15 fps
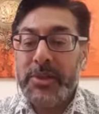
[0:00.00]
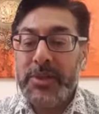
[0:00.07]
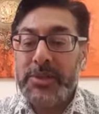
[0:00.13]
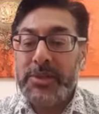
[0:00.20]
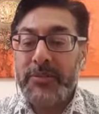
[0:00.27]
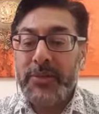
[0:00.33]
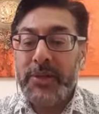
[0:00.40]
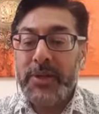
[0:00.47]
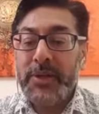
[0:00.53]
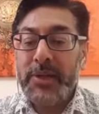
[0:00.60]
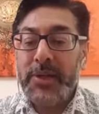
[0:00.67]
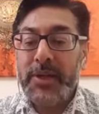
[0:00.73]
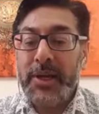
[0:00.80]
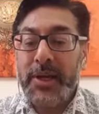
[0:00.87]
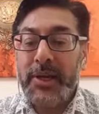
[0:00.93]
let's have a look.
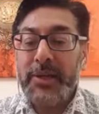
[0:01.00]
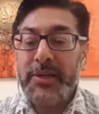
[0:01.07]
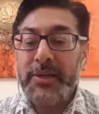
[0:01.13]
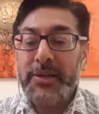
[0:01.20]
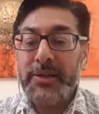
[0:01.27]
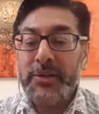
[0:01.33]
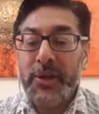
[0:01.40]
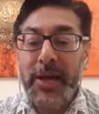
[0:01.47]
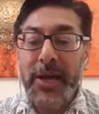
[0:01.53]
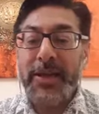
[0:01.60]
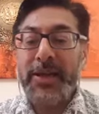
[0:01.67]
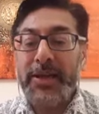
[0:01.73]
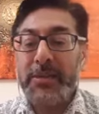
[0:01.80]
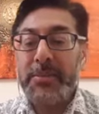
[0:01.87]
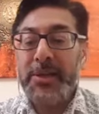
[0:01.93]
Yeah, Helen, you
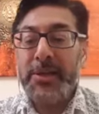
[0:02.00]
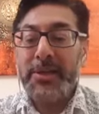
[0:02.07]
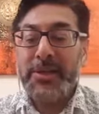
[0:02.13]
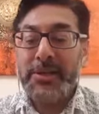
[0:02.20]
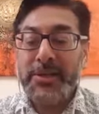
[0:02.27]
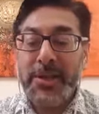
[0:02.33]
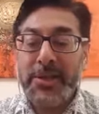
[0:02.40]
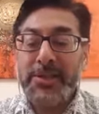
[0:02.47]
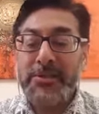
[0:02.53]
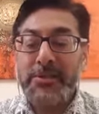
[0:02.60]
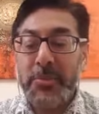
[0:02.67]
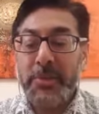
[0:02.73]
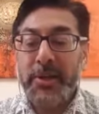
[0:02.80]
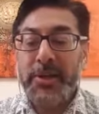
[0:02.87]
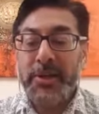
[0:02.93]
can hear me. Tez,
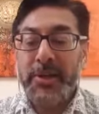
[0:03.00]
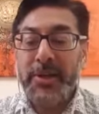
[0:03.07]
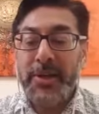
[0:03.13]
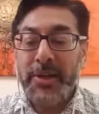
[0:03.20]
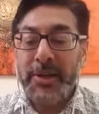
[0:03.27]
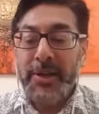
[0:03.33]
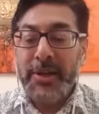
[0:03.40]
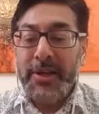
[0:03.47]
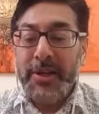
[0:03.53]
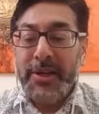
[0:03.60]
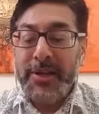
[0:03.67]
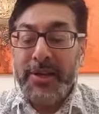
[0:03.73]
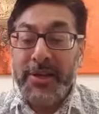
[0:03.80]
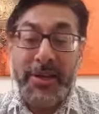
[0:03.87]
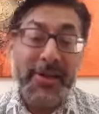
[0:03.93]
my brother.
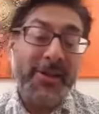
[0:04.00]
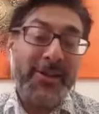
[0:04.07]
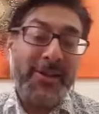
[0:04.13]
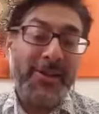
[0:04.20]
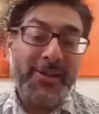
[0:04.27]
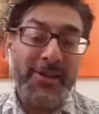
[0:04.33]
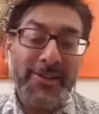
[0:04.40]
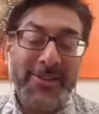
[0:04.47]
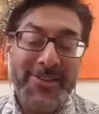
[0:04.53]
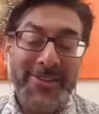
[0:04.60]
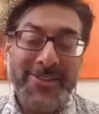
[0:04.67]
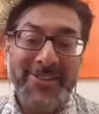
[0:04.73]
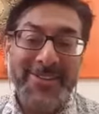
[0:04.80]
Ah, you know,